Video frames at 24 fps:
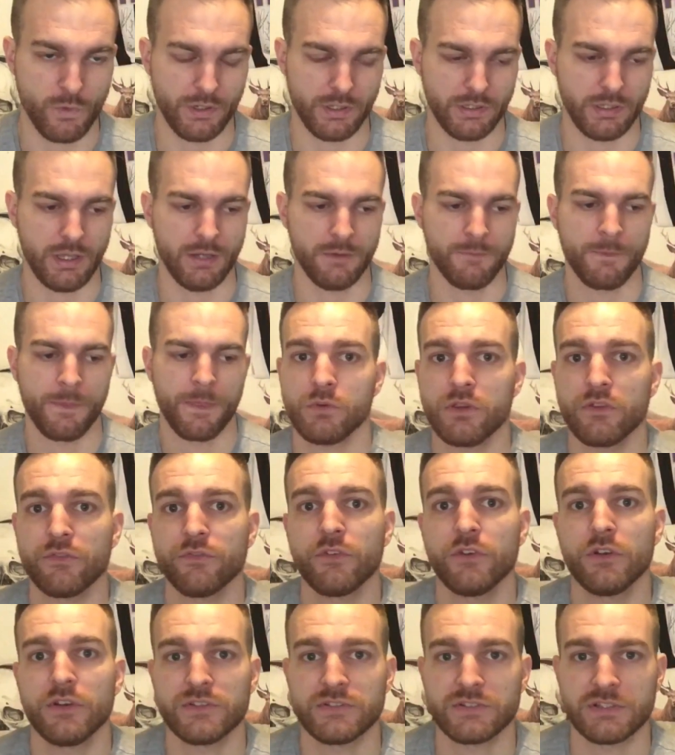when I go. One of the
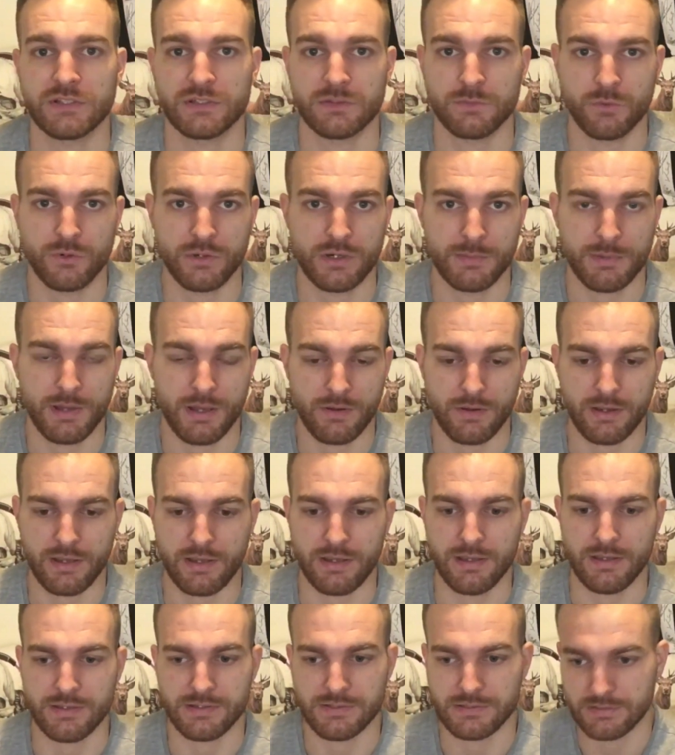first things I'm worried about
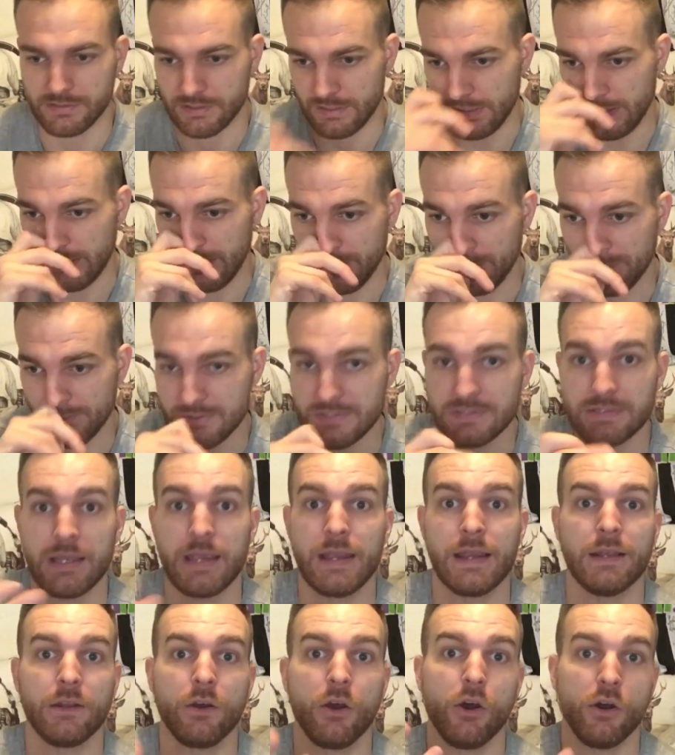is
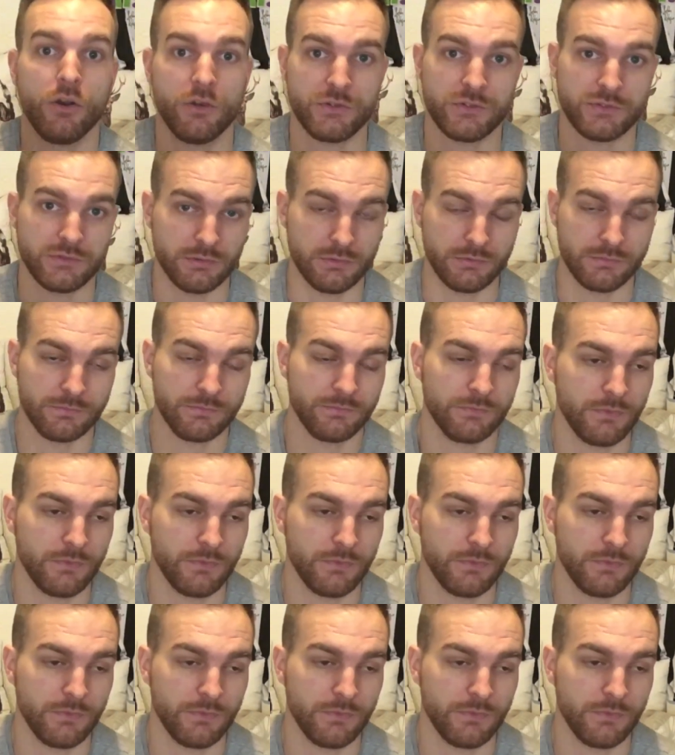staying in a hostel.